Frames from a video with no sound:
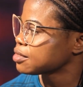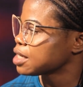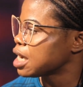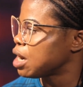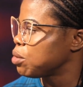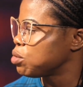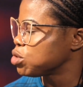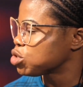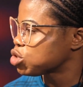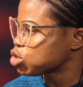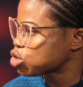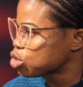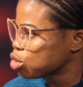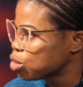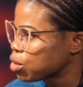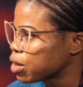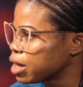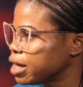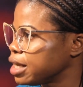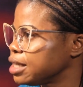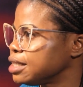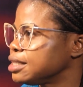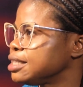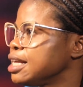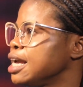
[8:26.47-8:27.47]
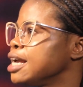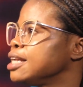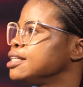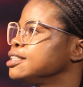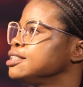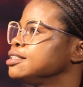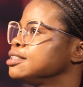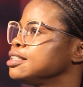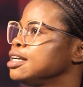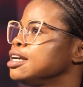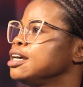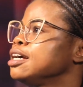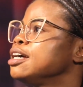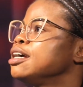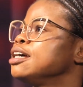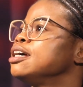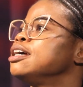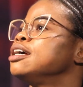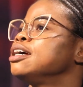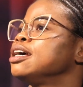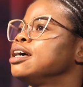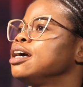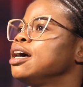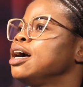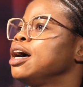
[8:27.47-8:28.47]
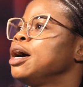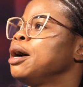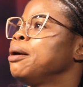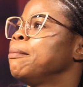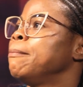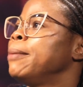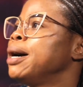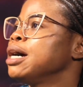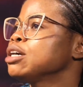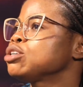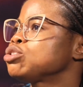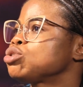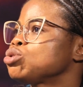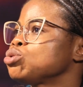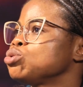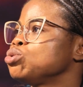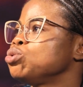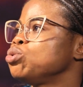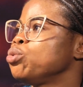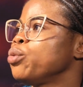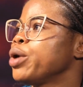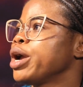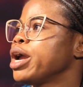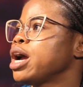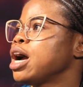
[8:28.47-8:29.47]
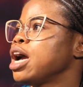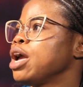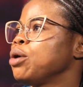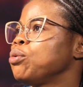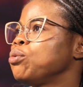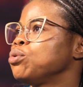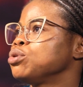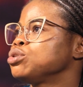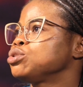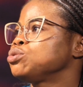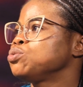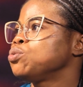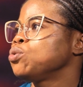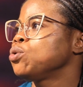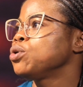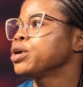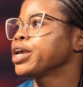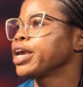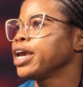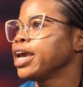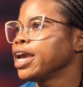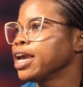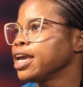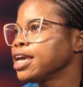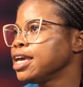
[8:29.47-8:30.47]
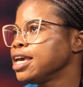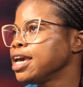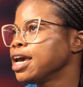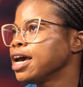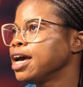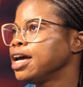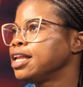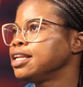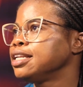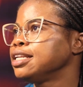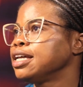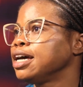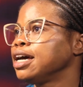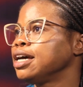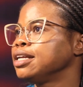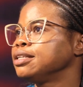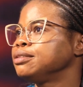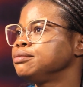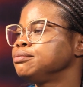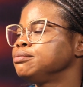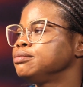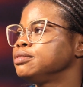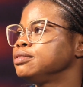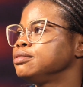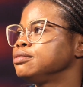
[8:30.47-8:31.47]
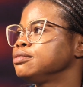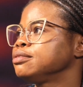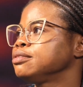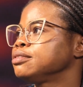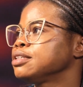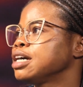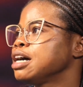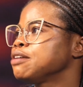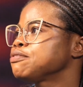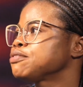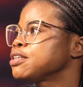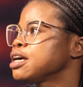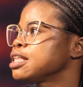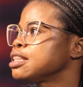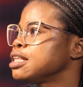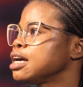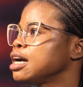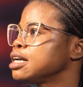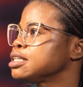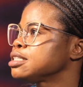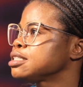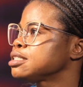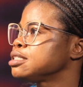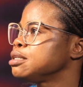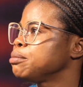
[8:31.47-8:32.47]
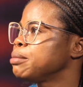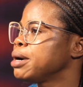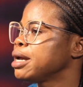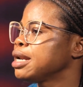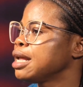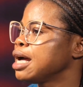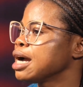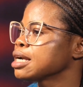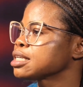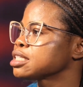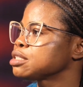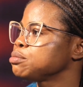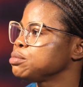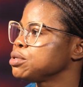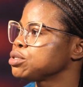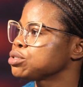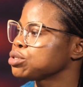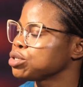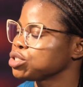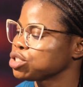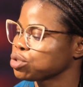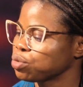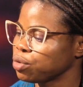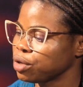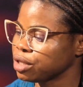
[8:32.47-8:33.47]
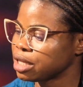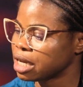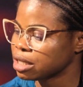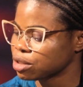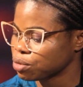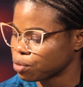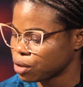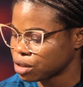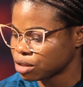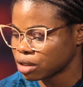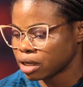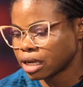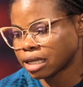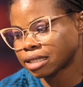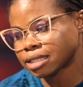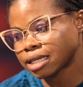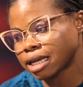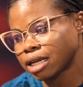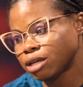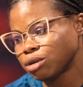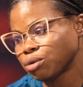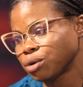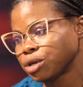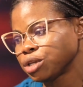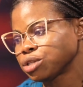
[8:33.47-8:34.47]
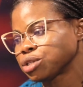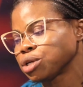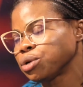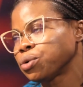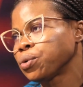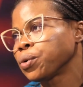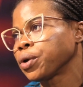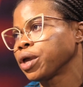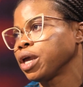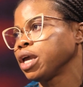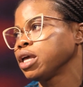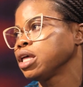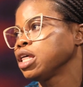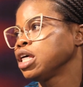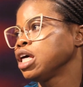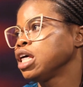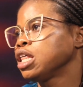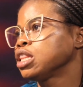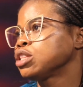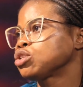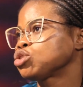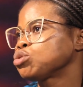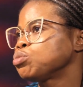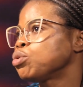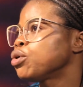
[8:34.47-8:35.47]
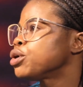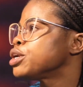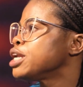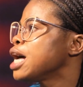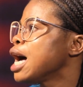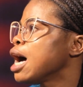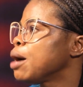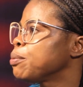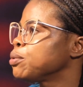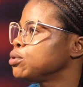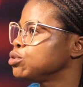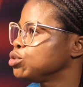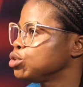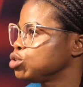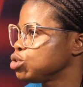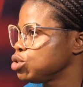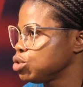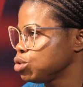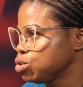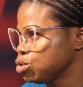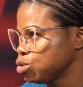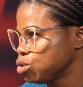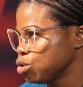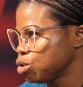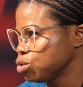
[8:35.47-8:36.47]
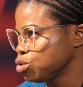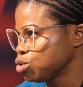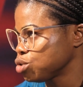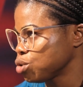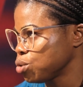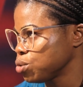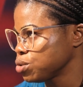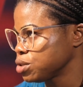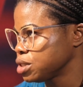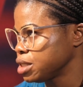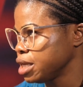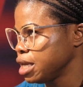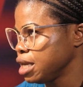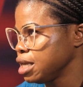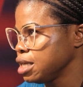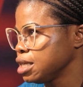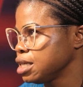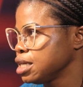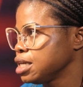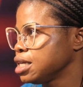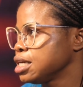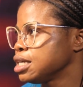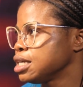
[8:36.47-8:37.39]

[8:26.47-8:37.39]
I was struggling. Then back to where I was working, and after that, the man asked me that question. I said no. He said, okay, tomorrow. That happened on Thursday.